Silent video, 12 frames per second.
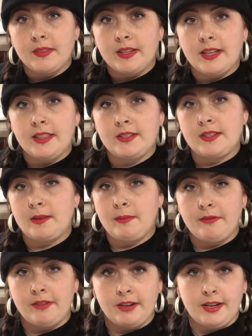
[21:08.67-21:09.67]
And there's gonna be
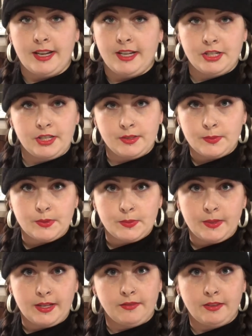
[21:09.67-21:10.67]
variations
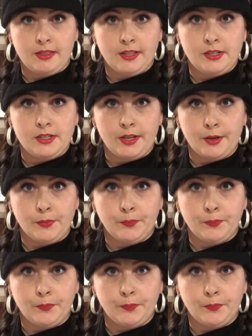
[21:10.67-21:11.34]
between everything too.